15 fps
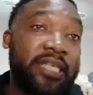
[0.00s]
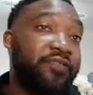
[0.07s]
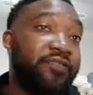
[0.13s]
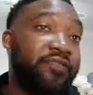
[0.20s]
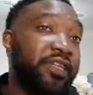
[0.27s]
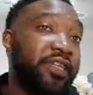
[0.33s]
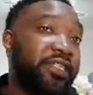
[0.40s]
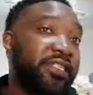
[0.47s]

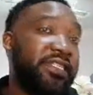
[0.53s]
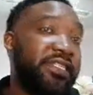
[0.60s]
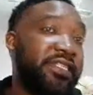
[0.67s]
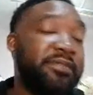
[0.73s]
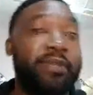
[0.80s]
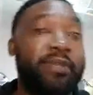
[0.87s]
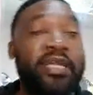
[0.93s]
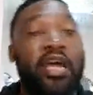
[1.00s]
different systems,
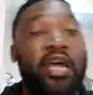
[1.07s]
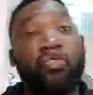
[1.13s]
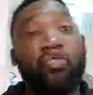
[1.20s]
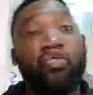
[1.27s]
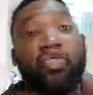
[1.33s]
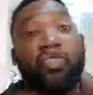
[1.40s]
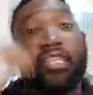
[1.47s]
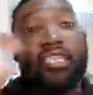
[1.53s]
but
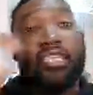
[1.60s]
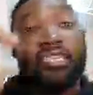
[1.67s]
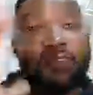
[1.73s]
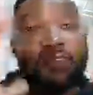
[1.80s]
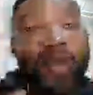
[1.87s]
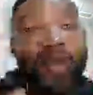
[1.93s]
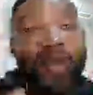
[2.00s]
I'll look at just